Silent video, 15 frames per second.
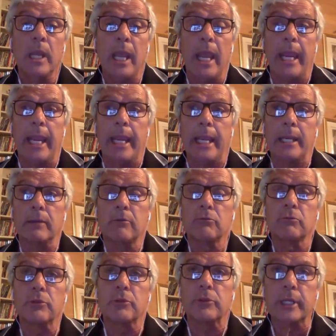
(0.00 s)
And
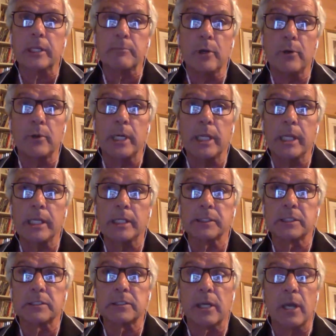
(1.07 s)
the thing about it is
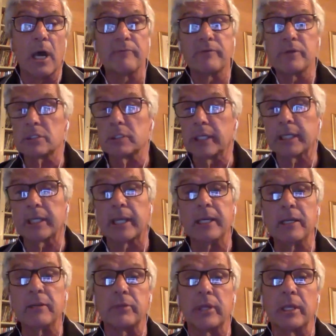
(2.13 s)
that obviously, like
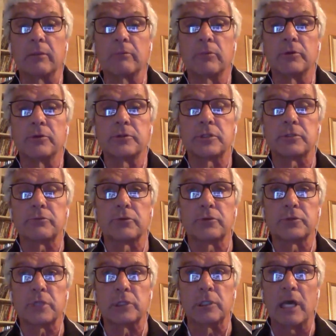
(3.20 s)
anything, there's
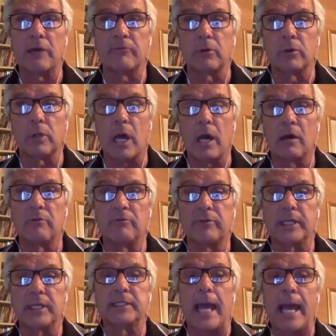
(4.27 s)
a level of
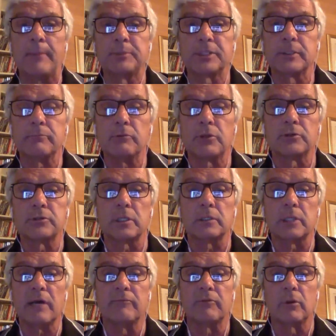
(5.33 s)
adaptation, there's a
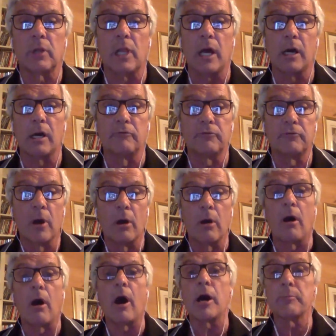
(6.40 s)
level of
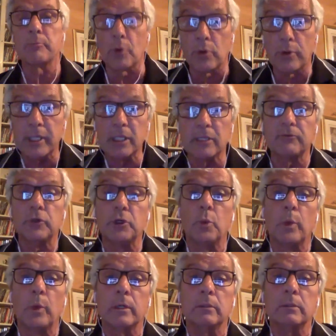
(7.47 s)
onboarding, if you
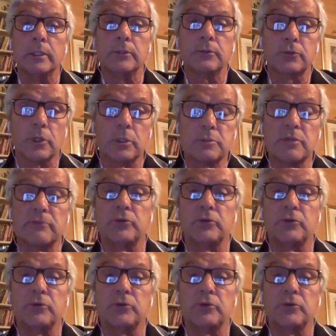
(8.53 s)
will, in terms of